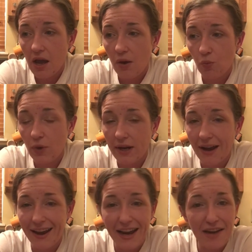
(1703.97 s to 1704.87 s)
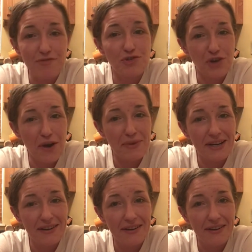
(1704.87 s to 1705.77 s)
when I have
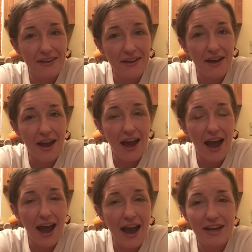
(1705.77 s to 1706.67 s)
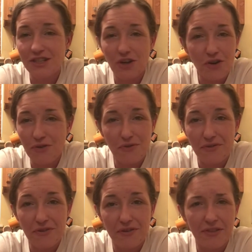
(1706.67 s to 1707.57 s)
trauma, I don't
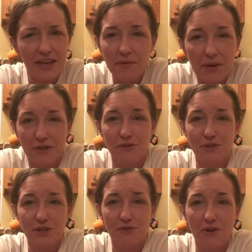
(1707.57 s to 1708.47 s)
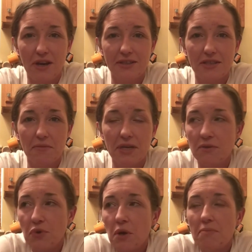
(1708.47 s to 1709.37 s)
think about using drugs. I
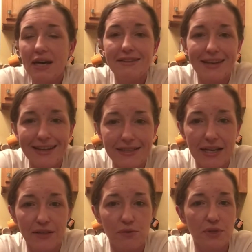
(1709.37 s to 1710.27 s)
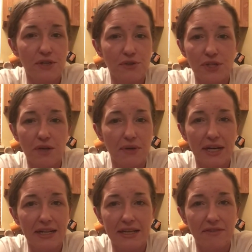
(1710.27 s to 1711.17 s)
mean, my dad died three years ago, and I
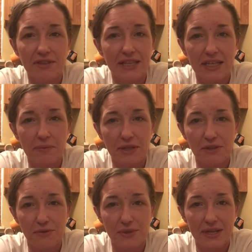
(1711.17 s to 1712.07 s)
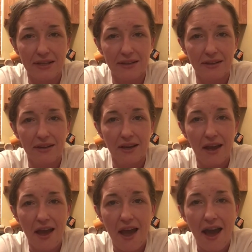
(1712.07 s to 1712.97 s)
didn't even think about using.
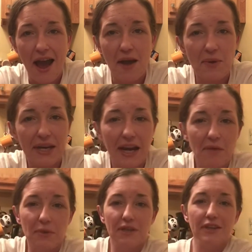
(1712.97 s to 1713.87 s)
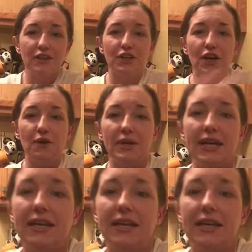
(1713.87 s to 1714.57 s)
I mean, I've been, you know, and